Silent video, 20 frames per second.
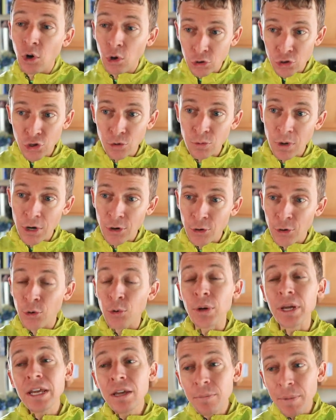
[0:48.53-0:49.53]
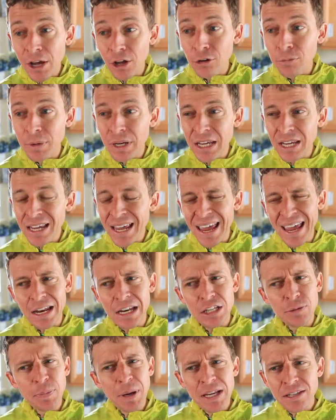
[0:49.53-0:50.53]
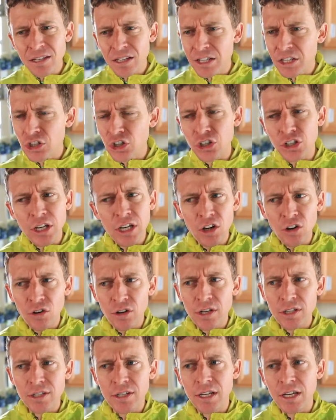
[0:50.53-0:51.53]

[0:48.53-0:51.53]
ultra runner who emailed me and is basically just curious